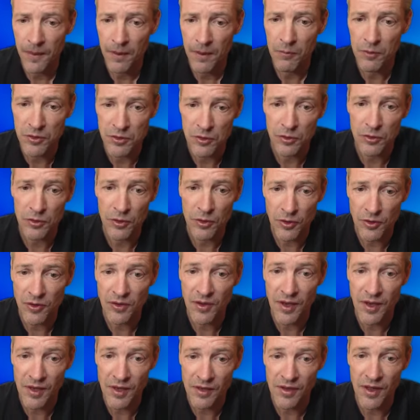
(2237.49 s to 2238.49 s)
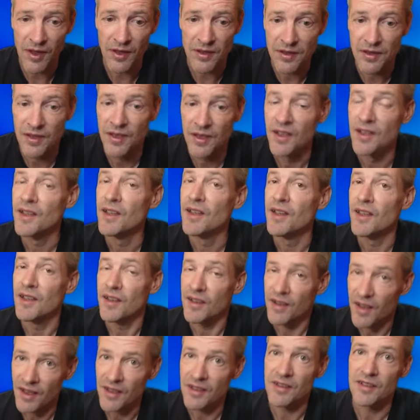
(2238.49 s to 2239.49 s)
We should not take that
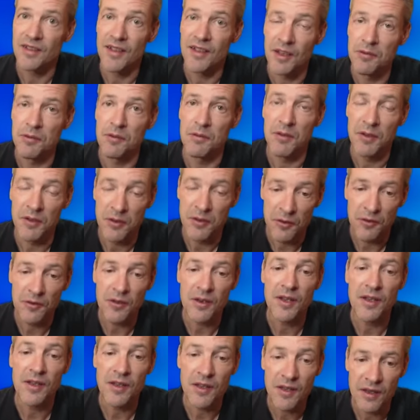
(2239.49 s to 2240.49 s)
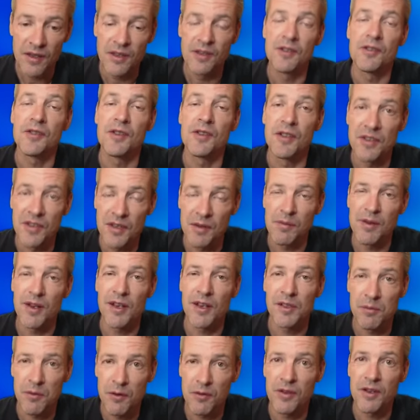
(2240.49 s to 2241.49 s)
knight, that would be too greedy. You can see
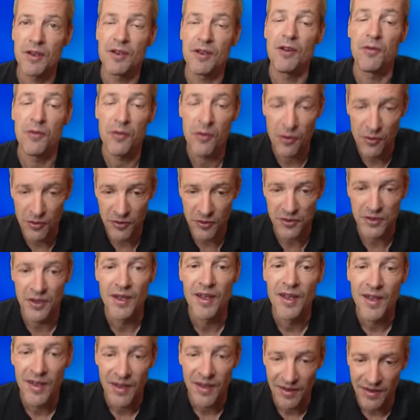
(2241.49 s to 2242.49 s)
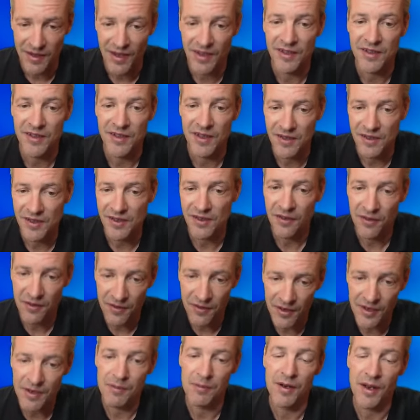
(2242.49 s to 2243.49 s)
black's move here, of course, knight takes
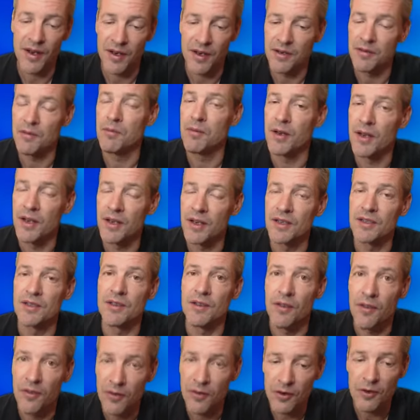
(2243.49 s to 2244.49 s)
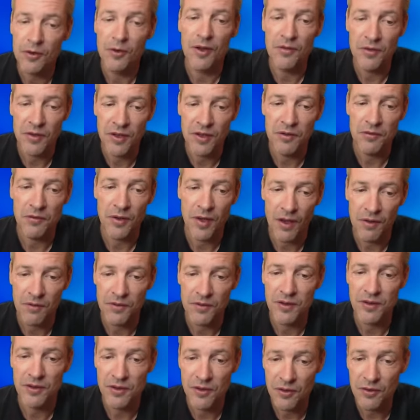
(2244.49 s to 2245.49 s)
c3, black breaks through. Even if we have
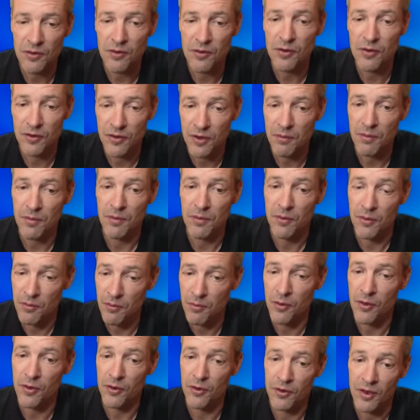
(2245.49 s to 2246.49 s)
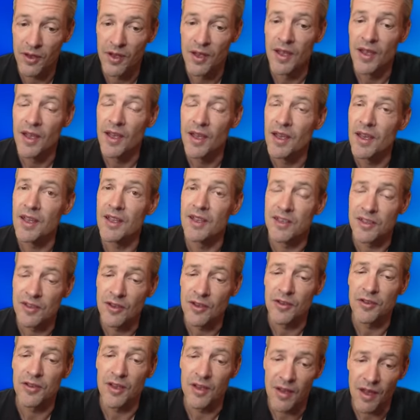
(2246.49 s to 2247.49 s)
this rook on the board, it's
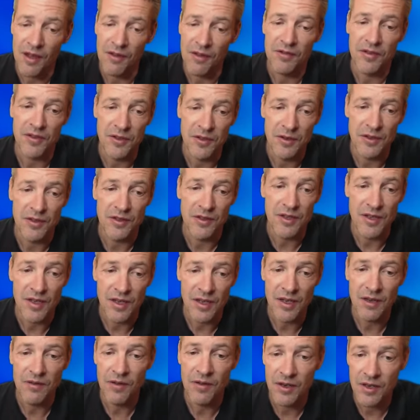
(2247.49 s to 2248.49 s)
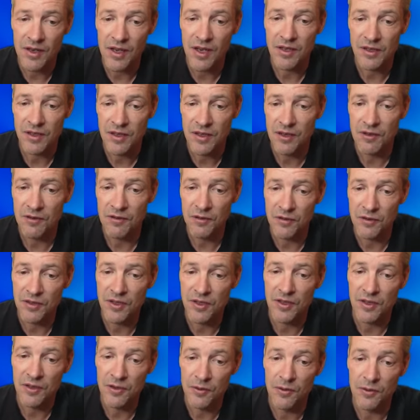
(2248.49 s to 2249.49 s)
not enough. As you can see, key variation here, rook
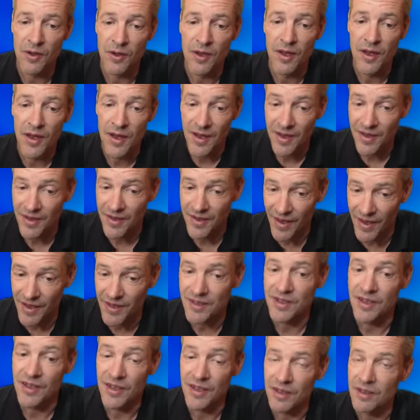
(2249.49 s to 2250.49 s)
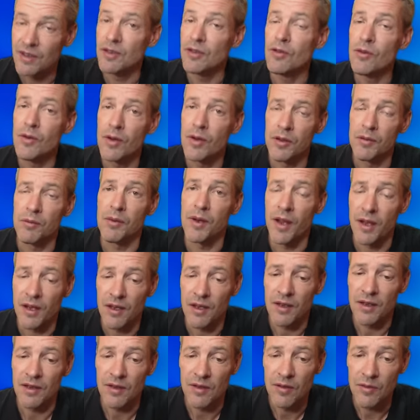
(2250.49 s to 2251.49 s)
g2, knight e2, and
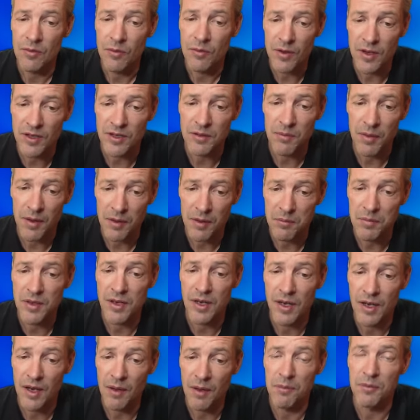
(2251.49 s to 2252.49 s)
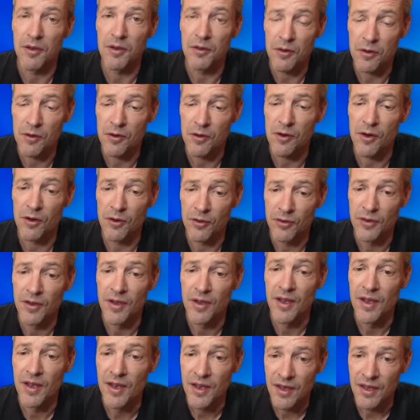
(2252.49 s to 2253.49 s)
black wins by picking up the rook on
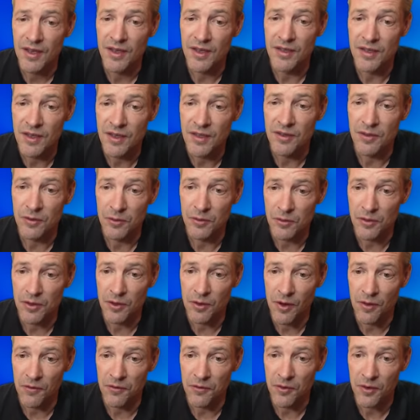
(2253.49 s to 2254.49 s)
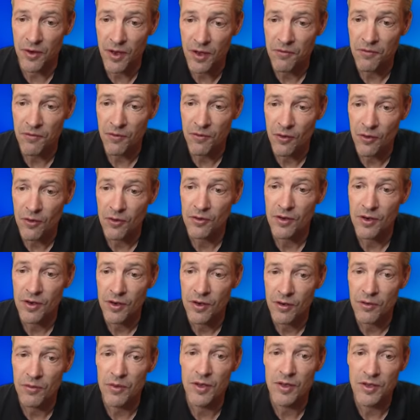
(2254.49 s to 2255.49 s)
g2. So after f4,
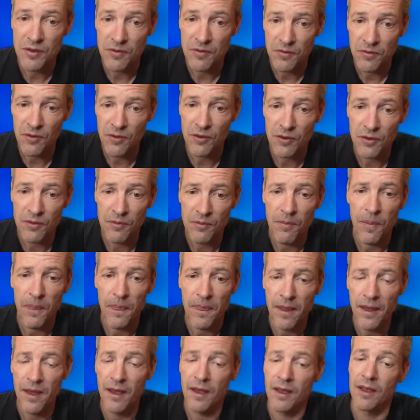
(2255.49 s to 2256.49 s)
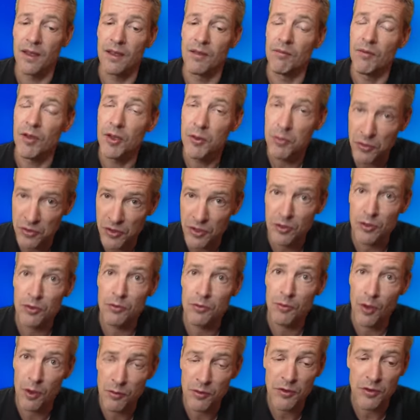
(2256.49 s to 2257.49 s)
queen g4, it was a
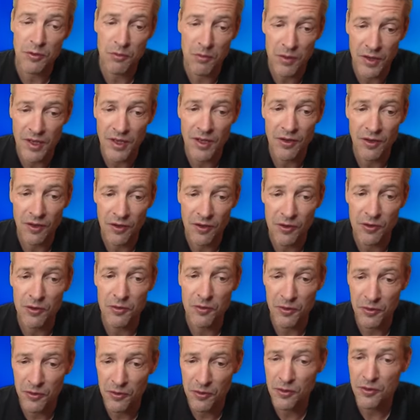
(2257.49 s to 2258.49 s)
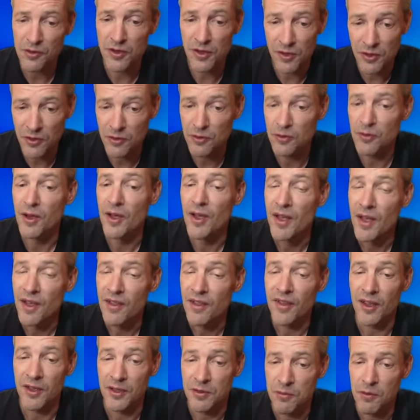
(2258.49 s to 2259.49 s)
good moment to bring in the rook with rook g2.
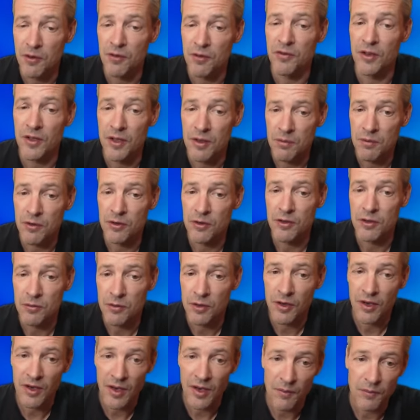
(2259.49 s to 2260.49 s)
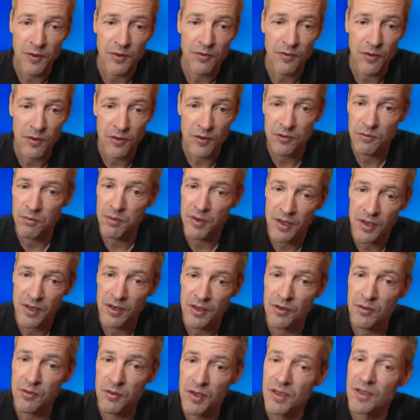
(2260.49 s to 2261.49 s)
That's perfectly possible. Kramnik first played
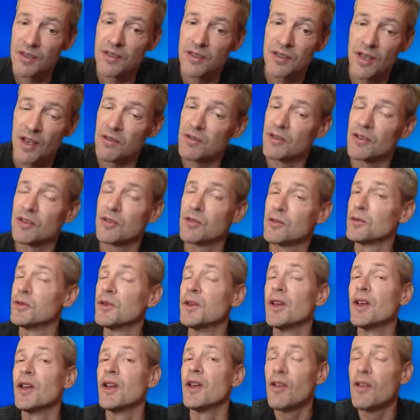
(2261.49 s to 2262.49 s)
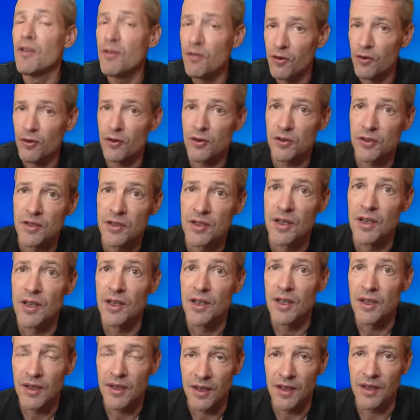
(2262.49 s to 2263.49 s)
here queen e7 to force
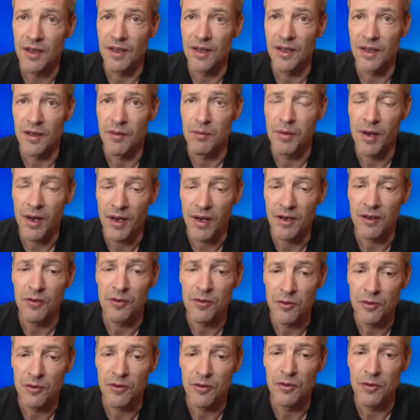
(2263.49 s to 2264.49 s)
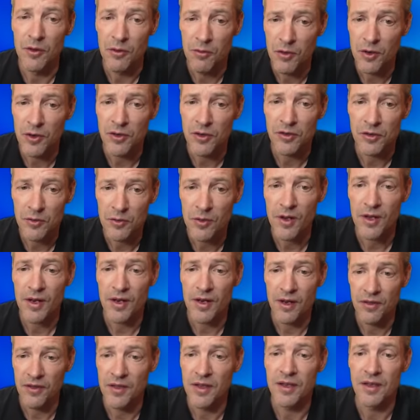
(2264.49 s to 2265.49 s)
the black rook to a war
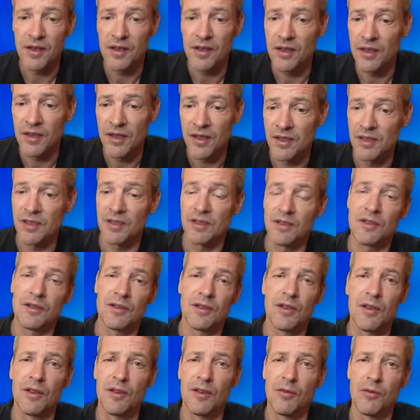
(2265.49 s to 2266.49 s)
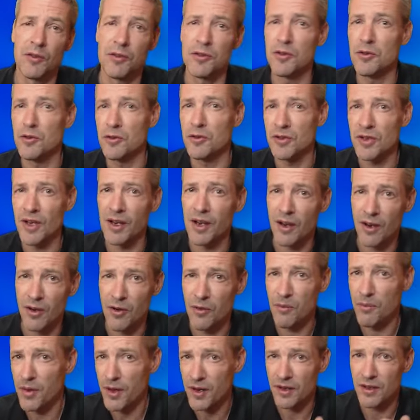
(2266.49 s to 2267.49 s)
square. I think this is what you could say like
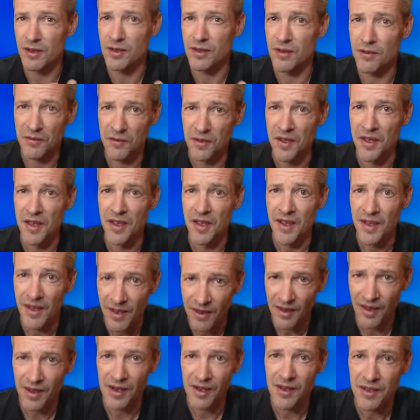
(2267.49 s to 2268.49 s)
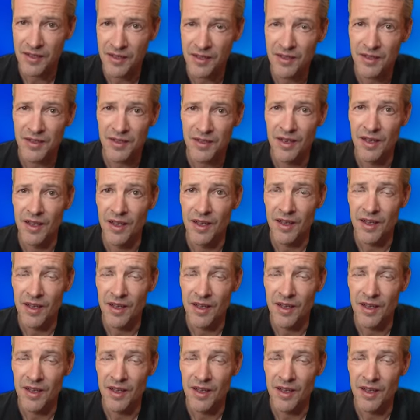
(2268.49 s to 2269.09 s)
comparative analysis.